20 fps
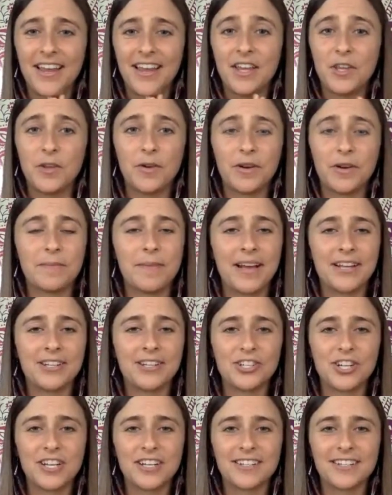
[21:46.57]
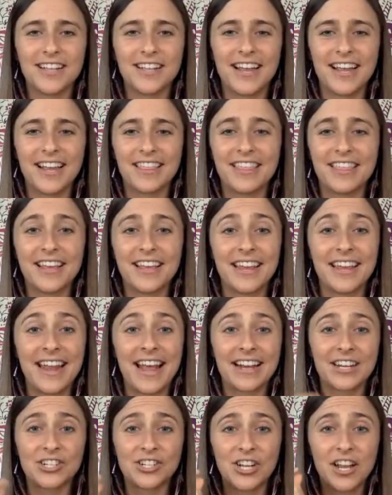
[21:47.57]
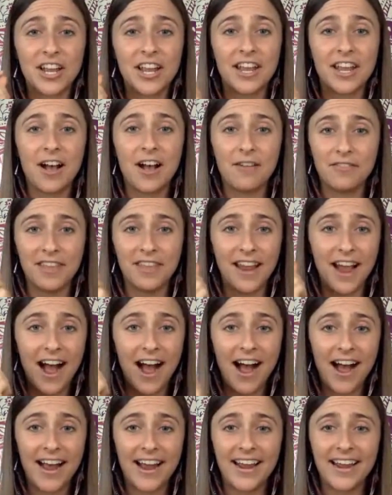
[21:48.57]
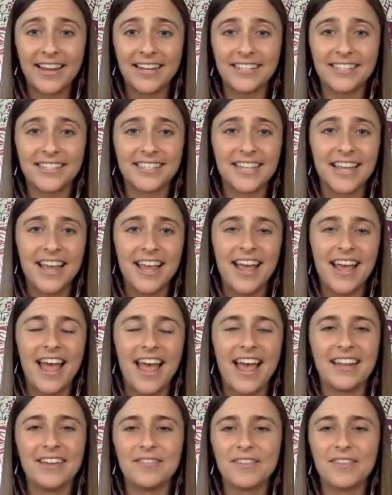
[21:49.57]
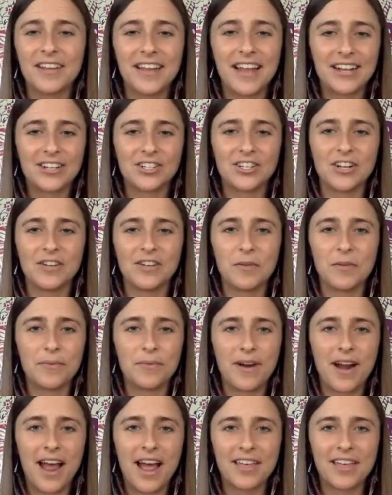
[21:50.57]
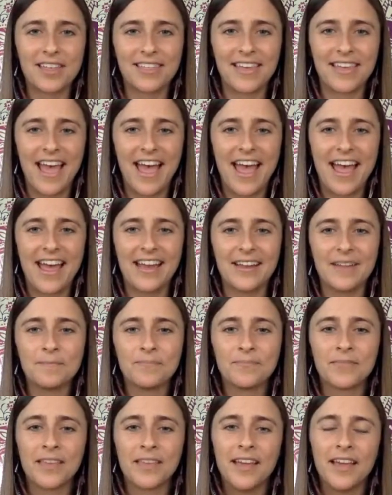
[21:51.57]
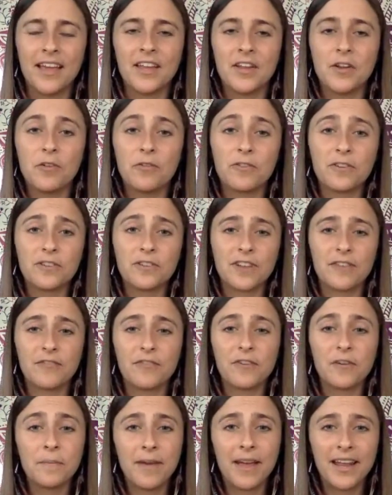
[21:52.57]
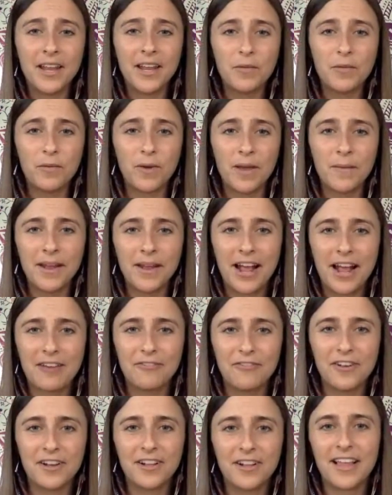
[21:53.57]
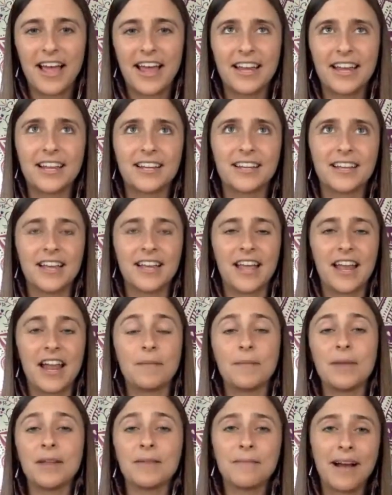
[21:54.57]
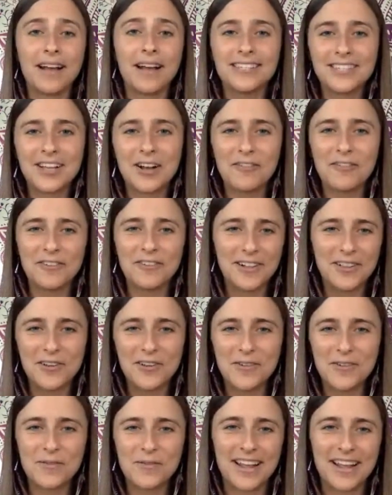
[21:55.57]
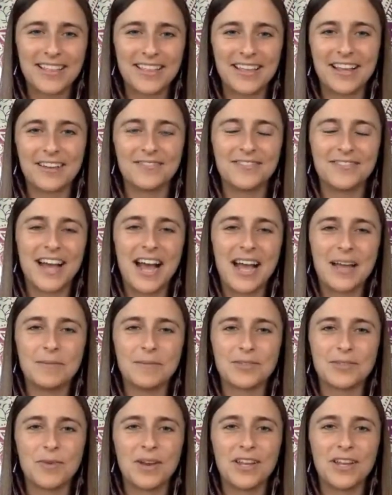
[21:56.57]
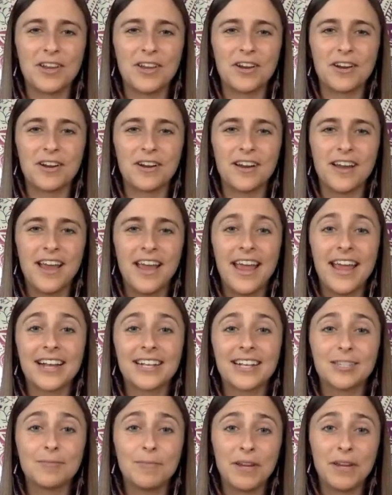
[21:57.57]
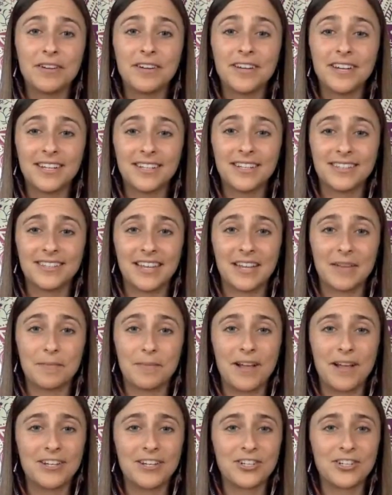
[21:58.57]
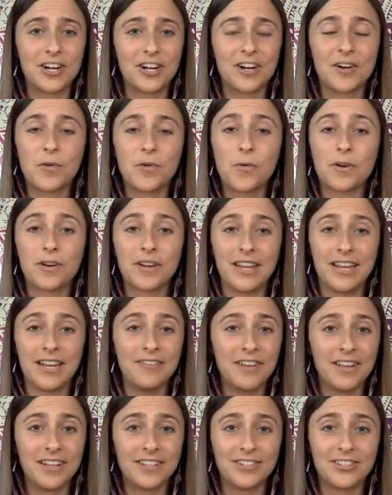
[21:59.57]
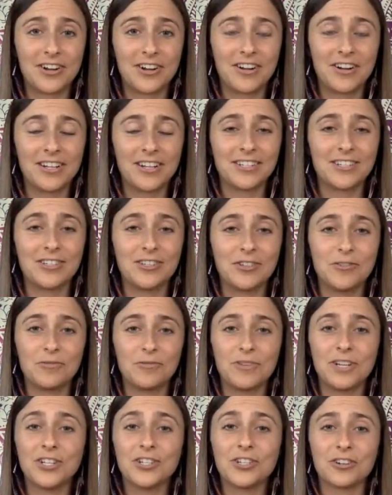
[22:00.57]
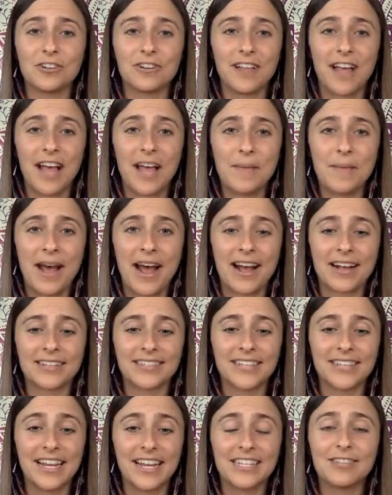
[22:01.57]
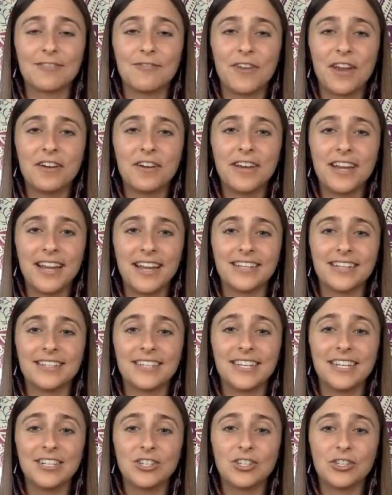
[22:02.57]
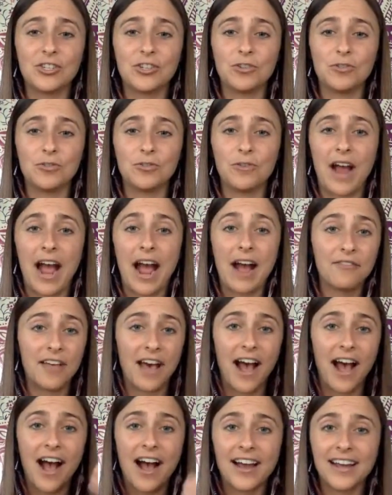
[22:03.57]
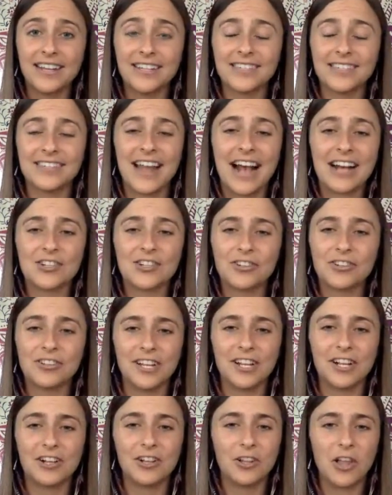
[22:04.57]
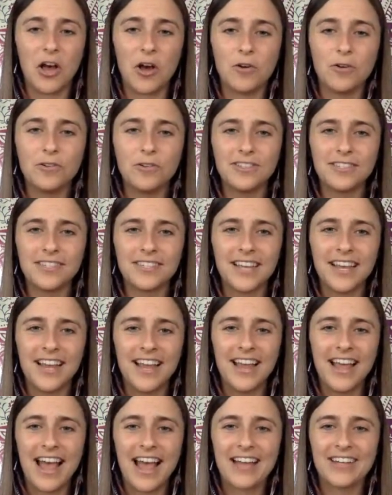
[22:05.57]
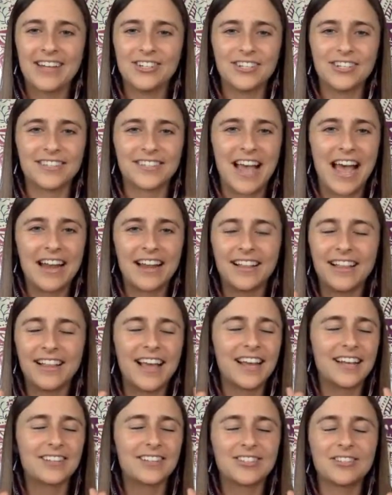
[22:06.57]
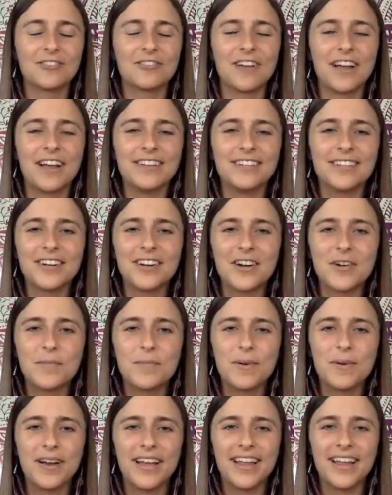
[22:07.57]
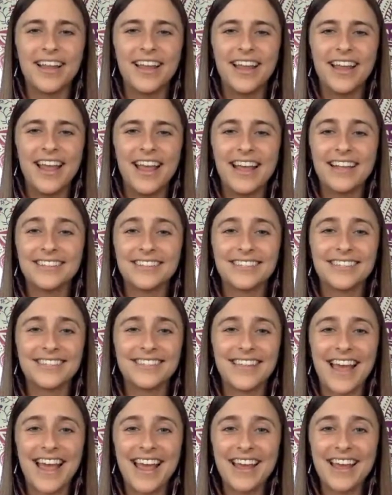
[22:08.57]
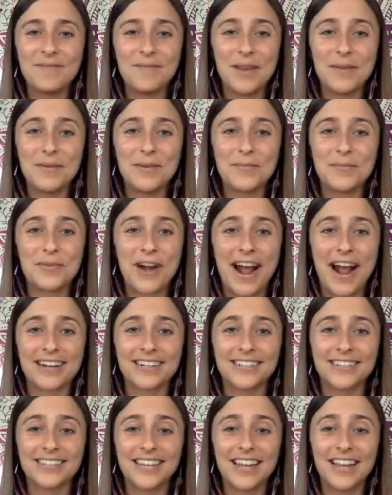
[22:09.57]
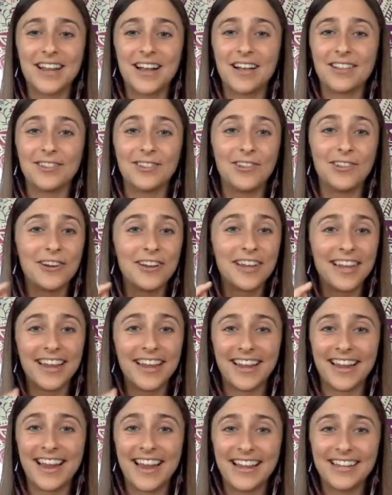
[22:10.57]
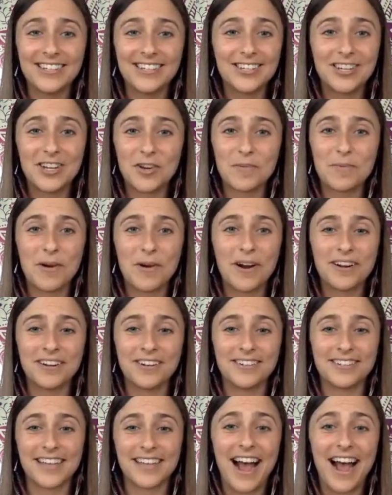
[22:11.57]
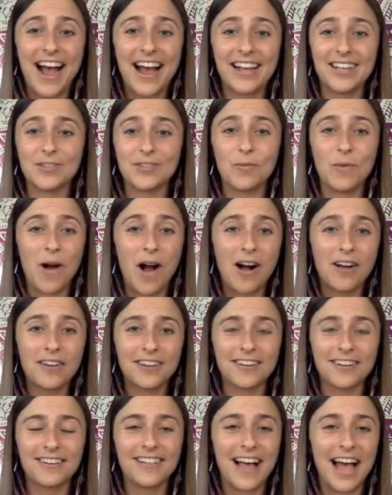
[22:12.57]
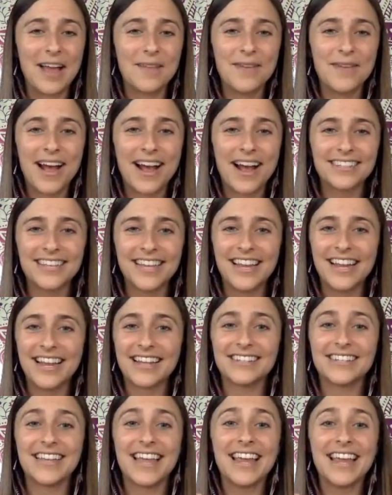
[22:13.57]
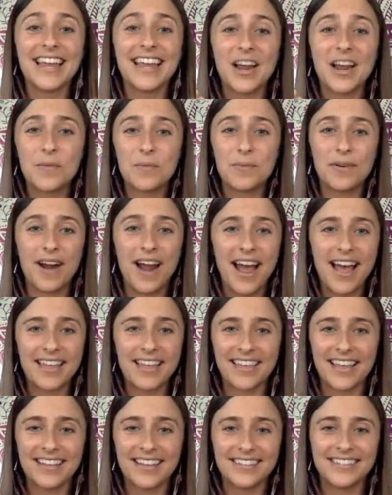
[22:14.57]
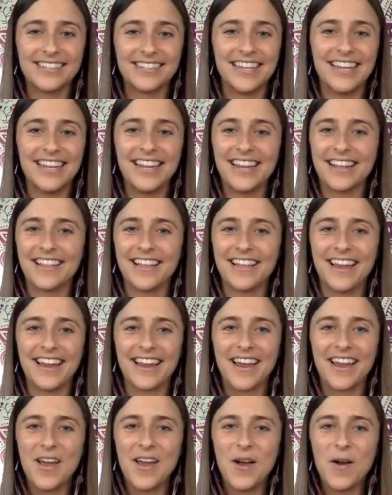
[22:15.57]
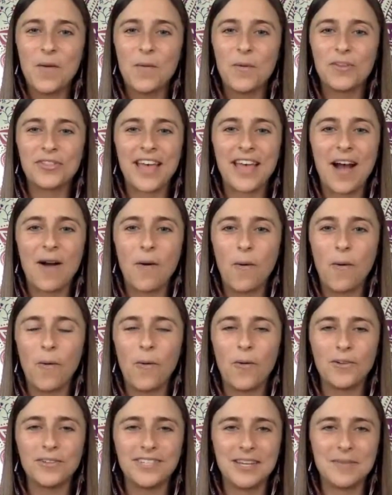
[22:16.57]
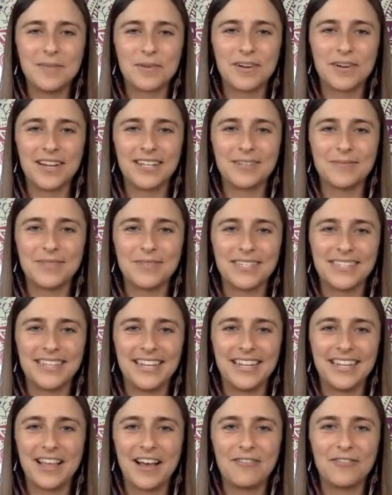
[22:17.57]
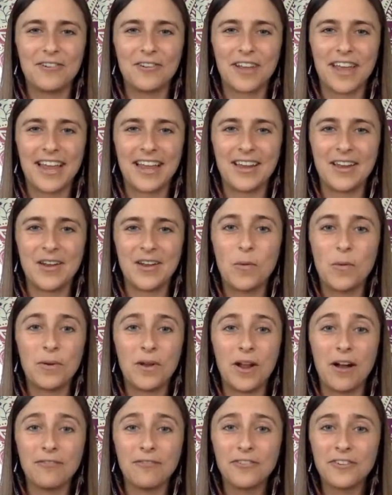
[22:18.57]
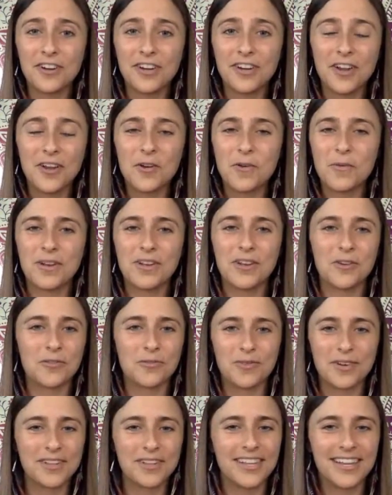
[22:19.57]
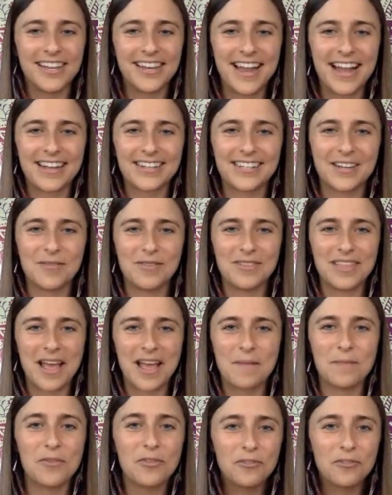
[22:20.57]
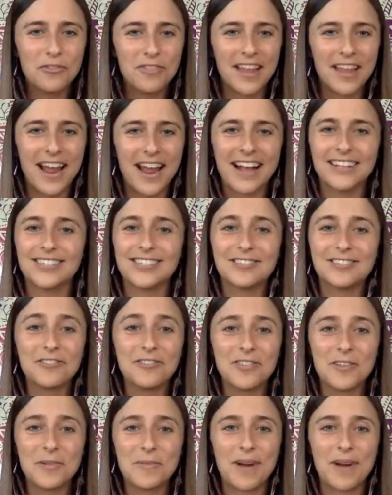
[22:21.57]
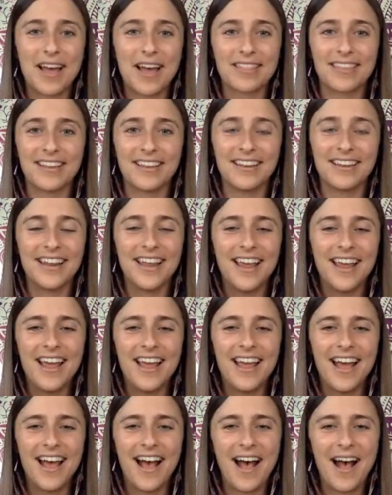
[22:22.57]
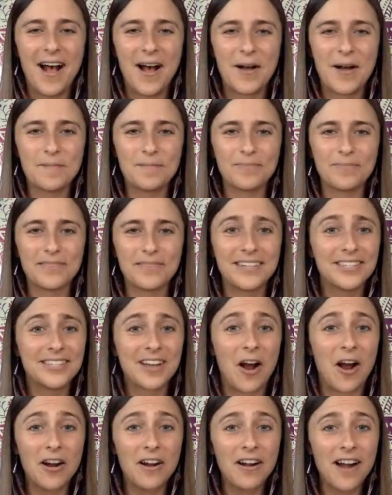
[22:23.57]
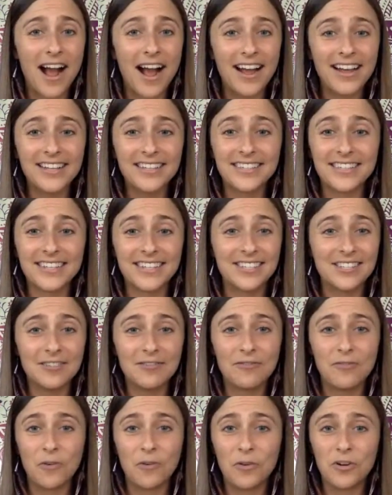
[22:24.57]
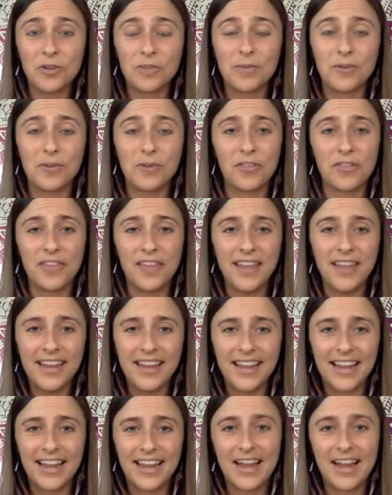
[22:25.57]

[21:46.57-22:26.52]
You had mentioned like the connection of the eyes and even connection of the breath. And, you know, for many women, I feel like, and I mean myself included, when I think of times when you're experiencing pleasure or even starting to reach your climax, it's very easy to have the eyes naturally close and just kind of like surrender. But instead, maybe practicing looking into your partner's eyes while you're climaxing and taking a breath and seeing like what that whole deeper intimacy level can open up for you when you're really connecting with them through the eyes, through the breath. And because our eyes, it's a vulnerable thing.